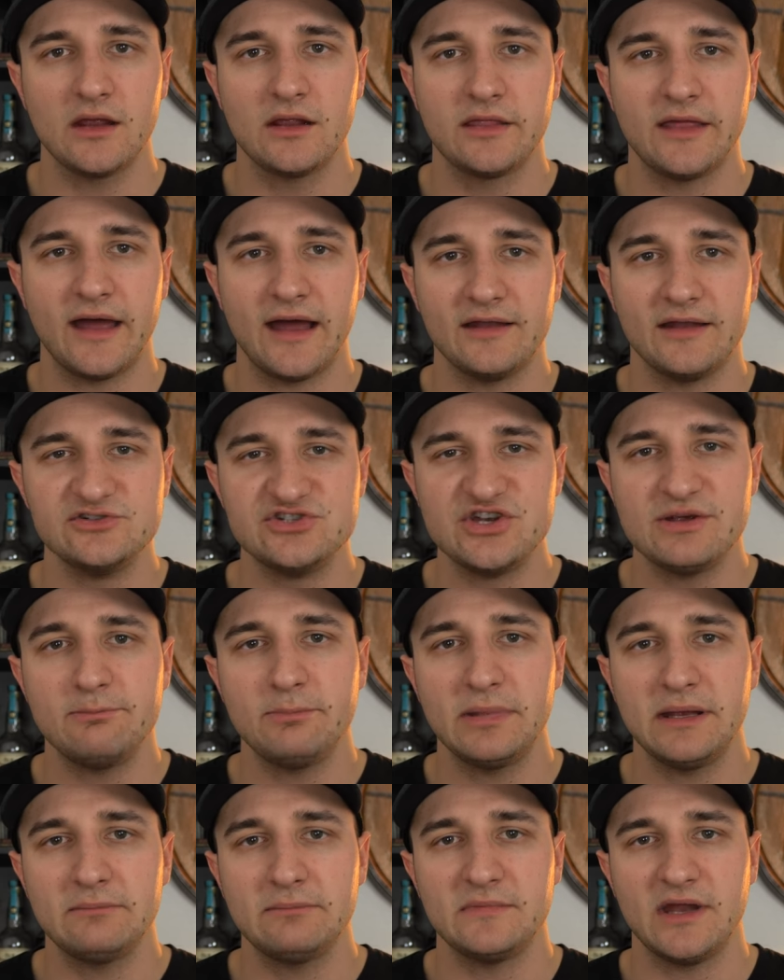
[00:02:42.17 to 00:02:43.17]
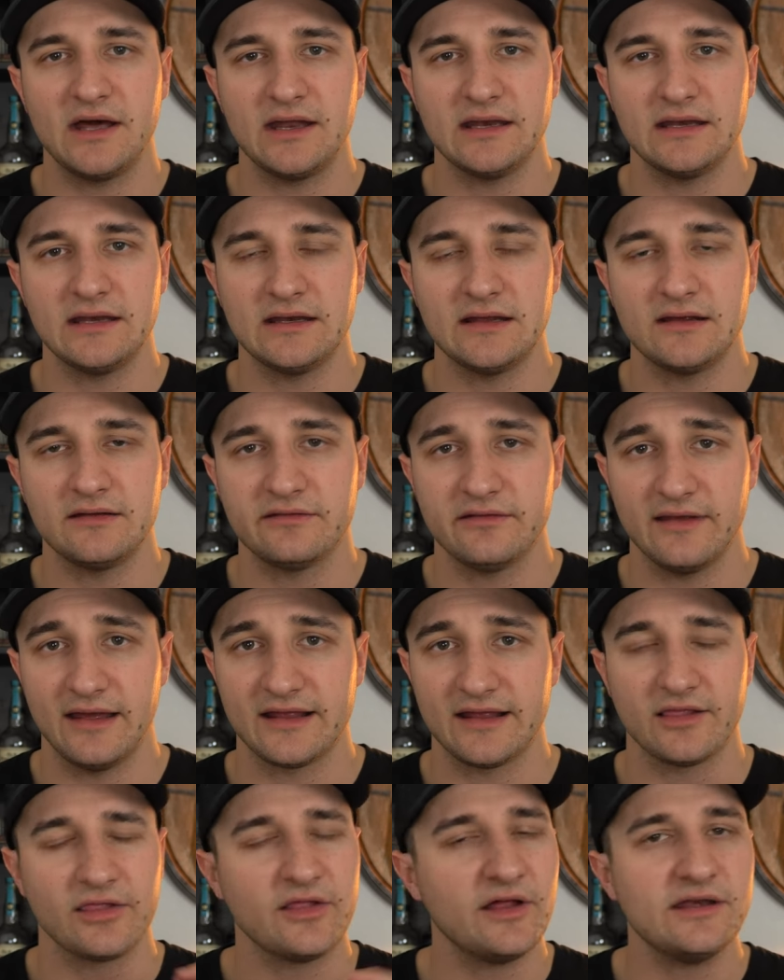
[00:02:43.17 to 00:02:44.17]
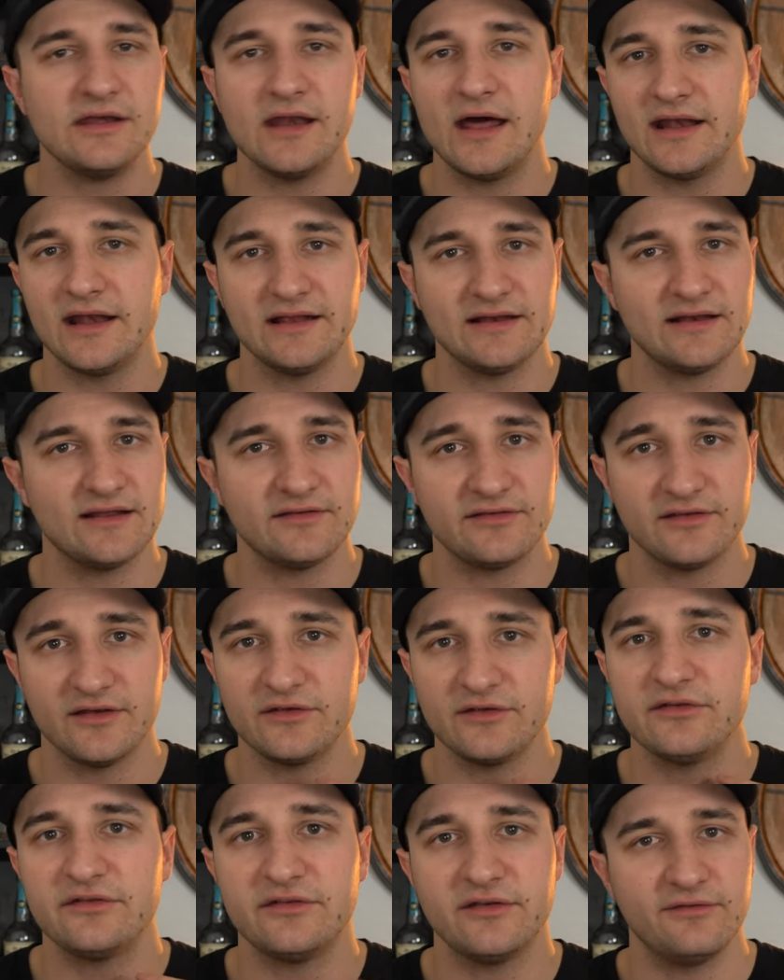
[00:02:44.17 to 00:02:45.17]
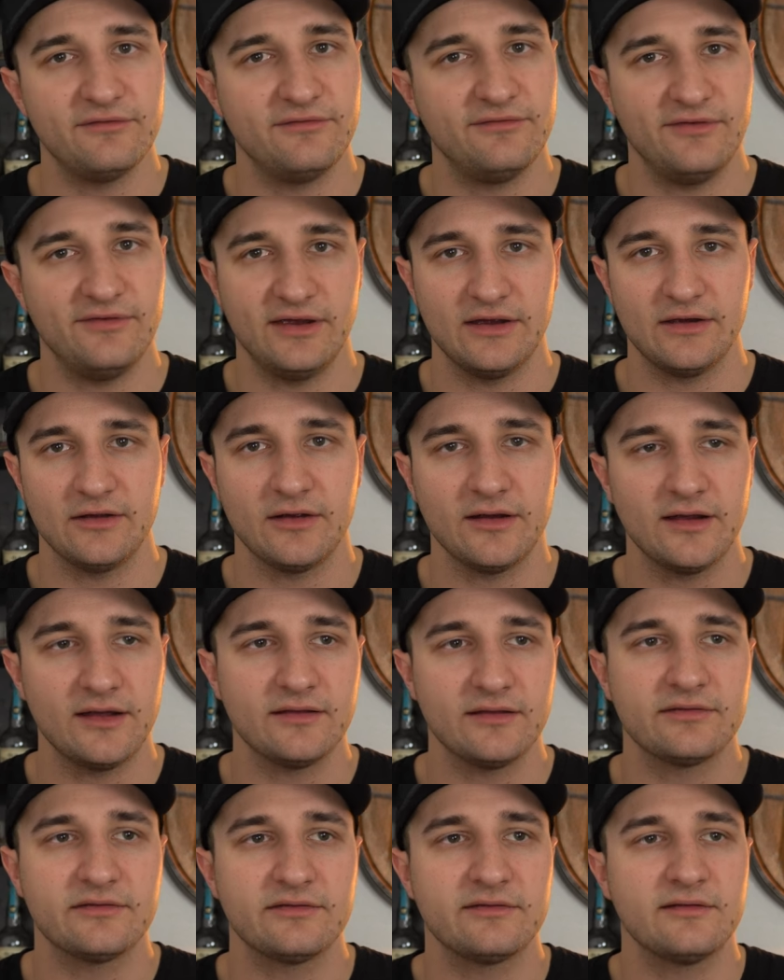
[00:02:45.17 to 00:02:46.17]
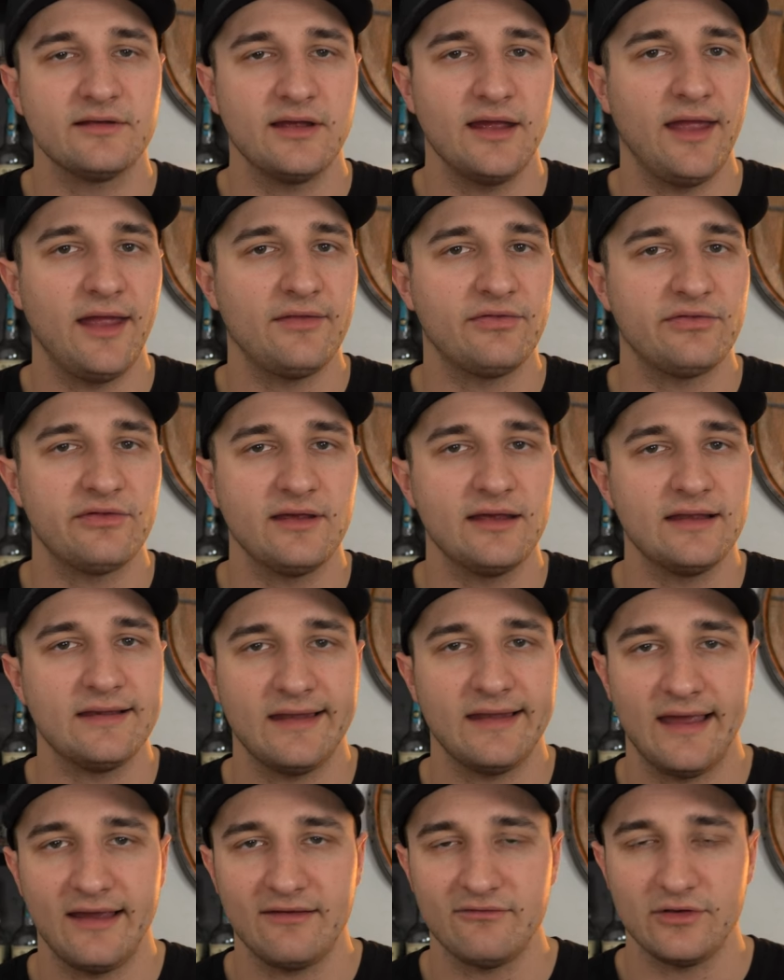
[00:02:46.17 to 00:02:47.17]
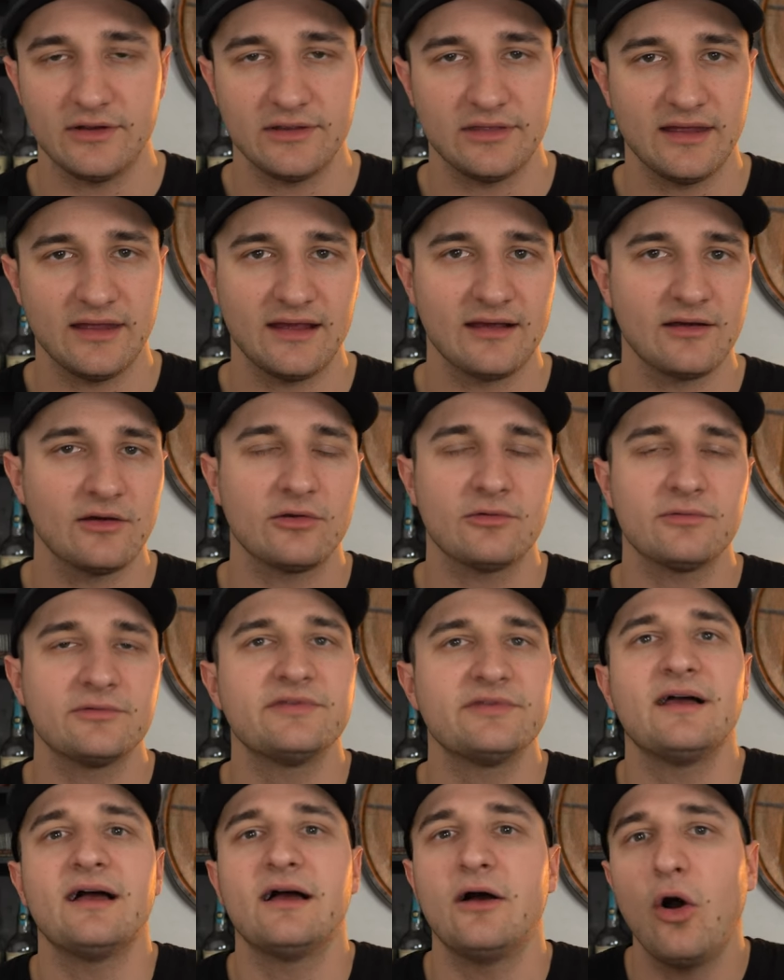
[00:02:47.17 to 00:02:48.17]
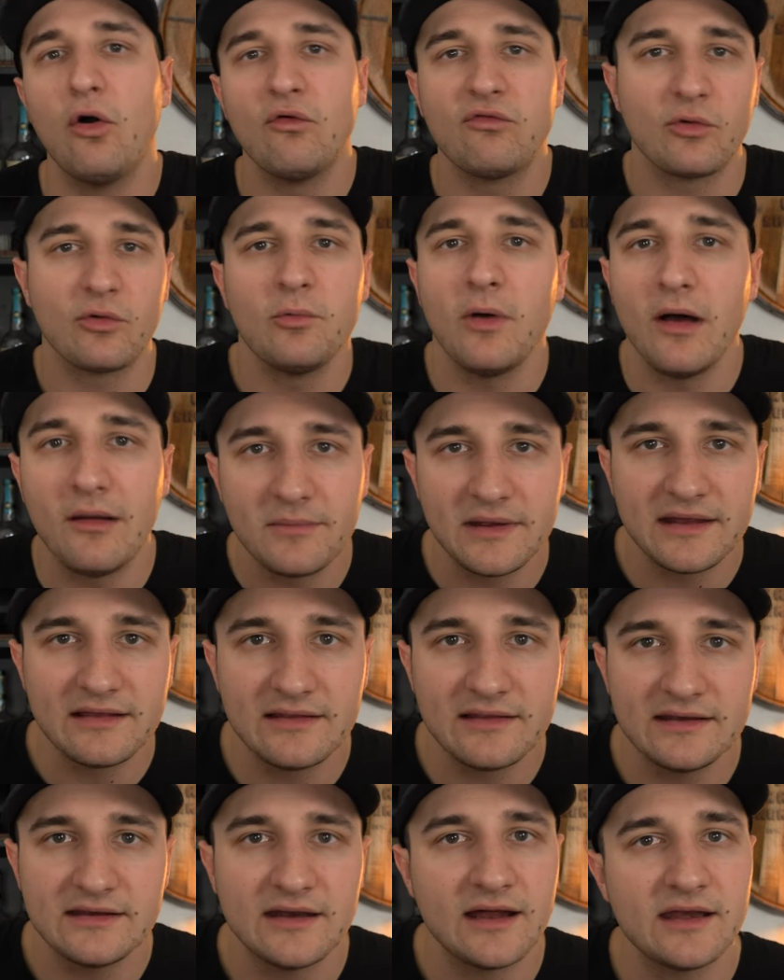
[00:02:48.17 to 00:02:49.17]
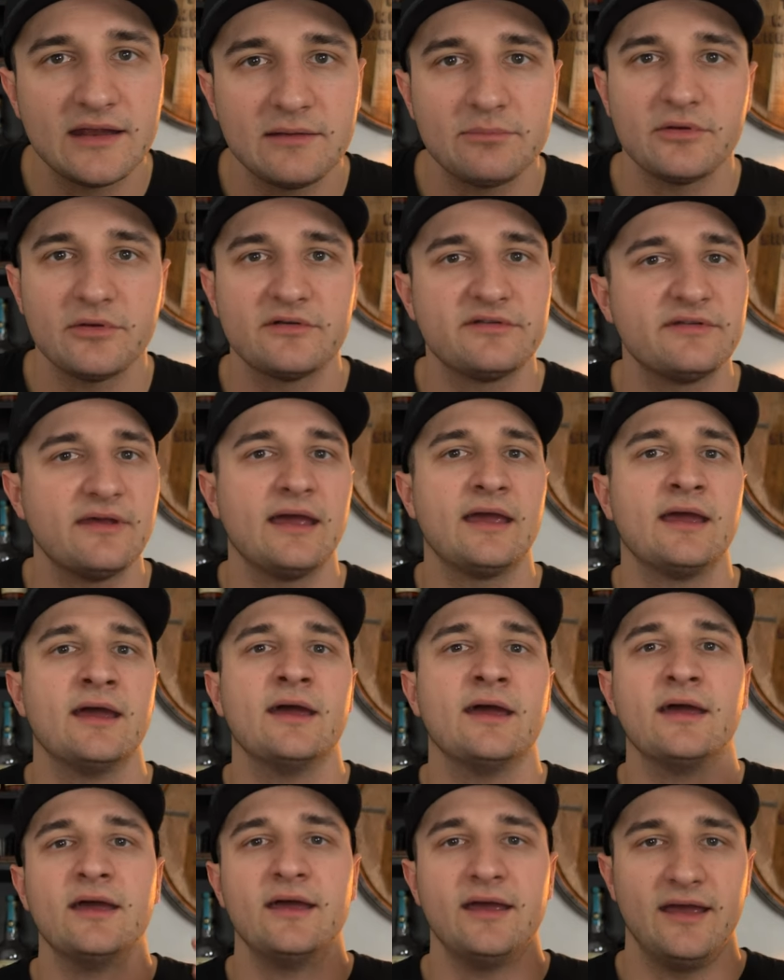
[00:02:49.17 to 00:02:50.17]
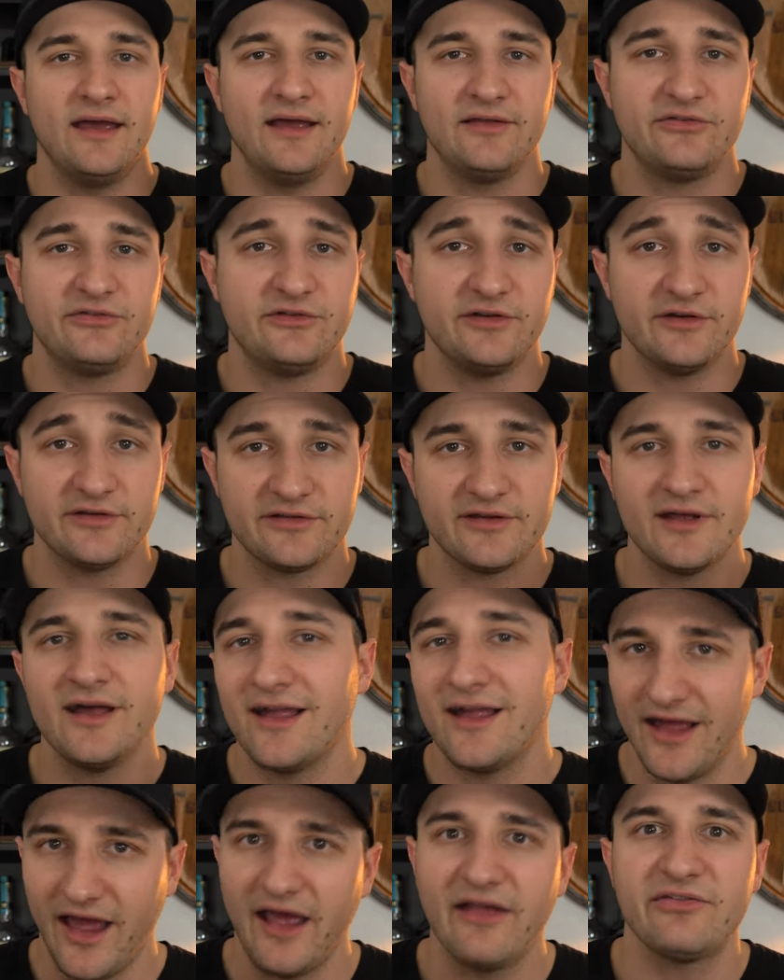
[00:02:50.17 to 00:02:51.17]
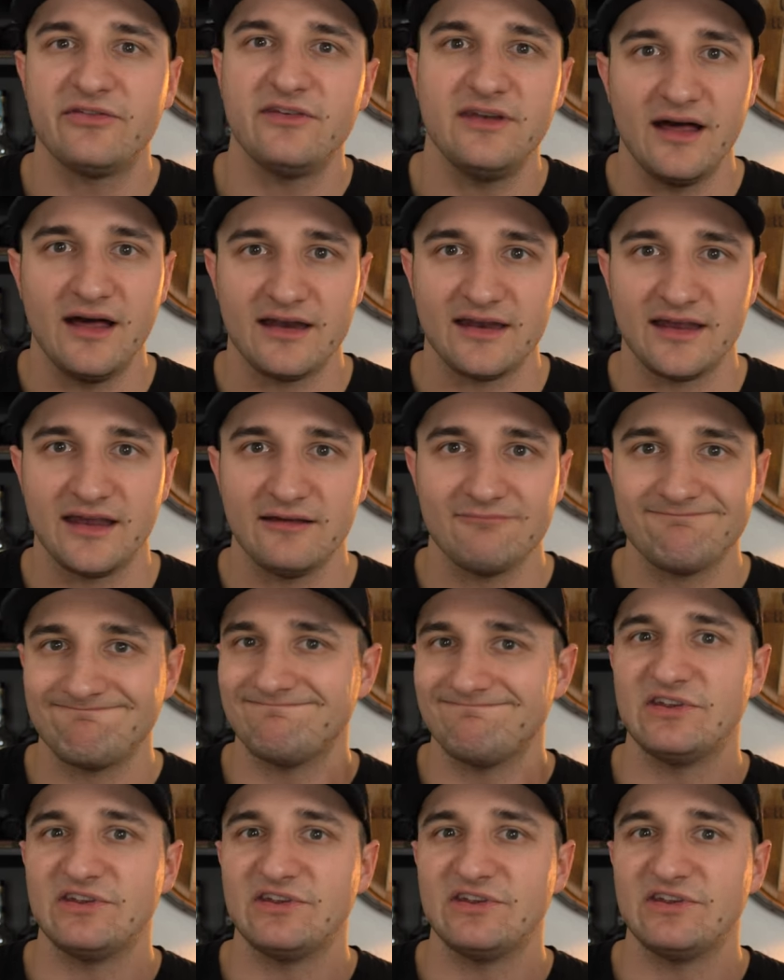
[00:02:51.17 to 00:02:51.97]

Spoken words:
that Jim Beam nuttiness, like the nuttiness is severe. It's in everything. Or it's not overwhelmingly nutty per se, it's just, it's nutty.